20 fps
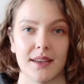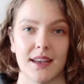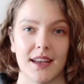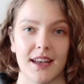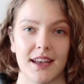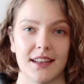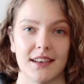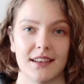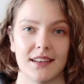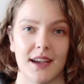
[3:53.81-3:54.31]

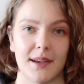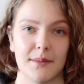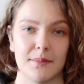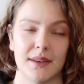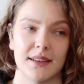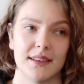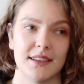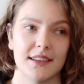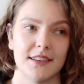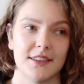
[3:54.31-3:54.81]
and I
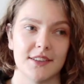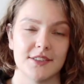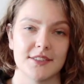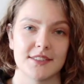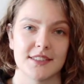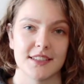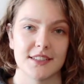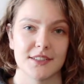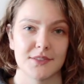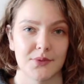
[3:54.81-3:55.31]
mainly
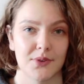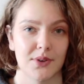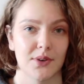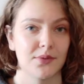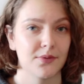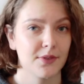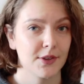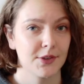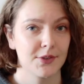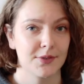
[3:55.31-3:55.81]
use this for
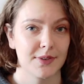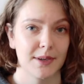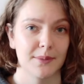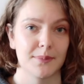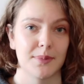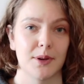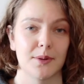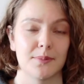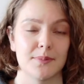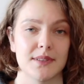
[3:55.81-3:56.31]

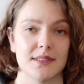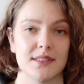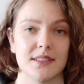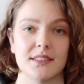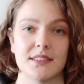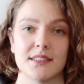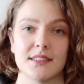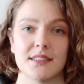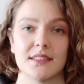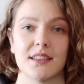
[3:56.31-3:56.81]
filtering
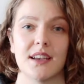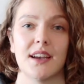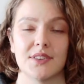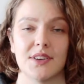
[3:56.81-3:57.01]
purposes.